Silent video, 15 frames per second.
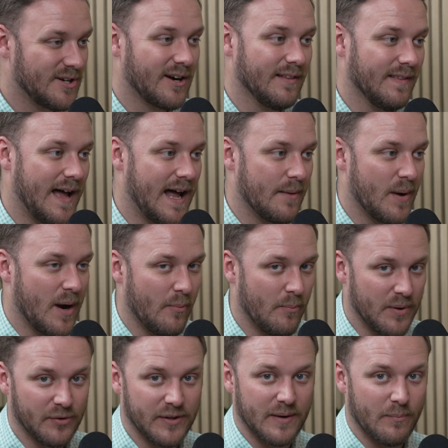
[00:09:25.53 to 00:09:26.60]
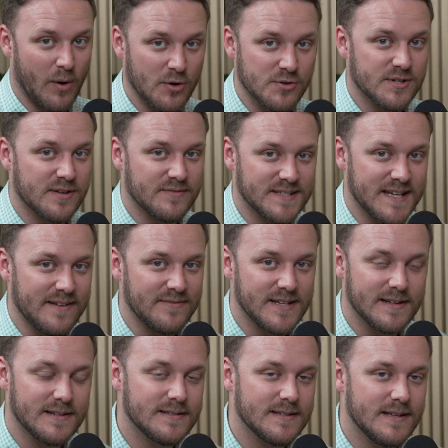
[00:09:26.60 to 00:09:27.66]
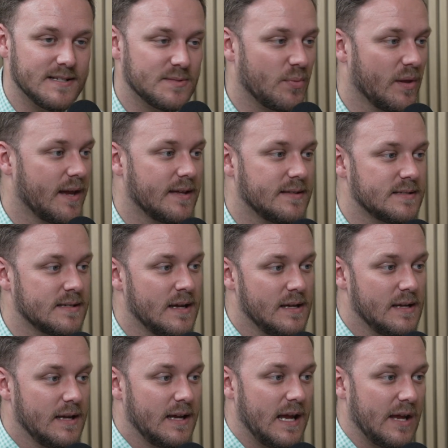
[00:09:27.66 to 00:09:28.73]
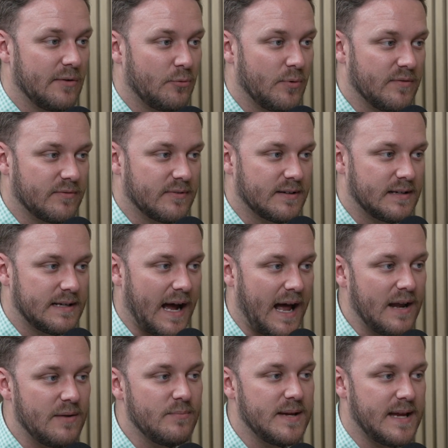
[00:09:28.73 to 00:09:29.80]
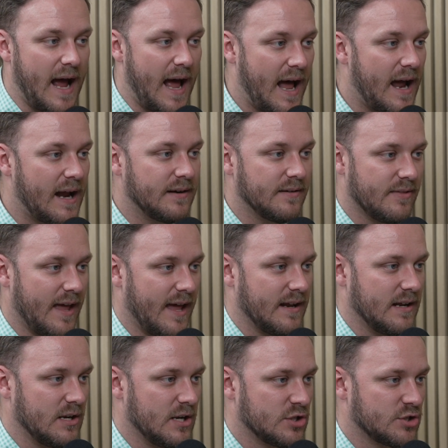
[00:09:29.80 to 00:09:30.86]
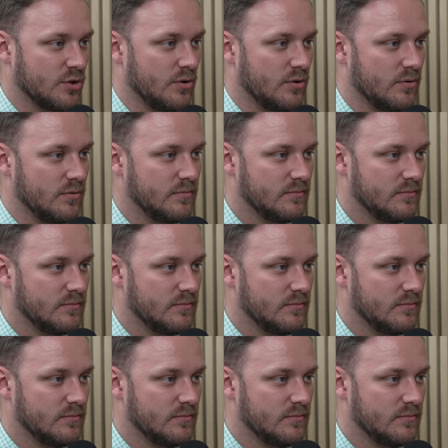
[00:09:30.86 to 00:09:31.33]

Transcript: a lot about building margin of safety into these plans. If we've gotten beyond that initial,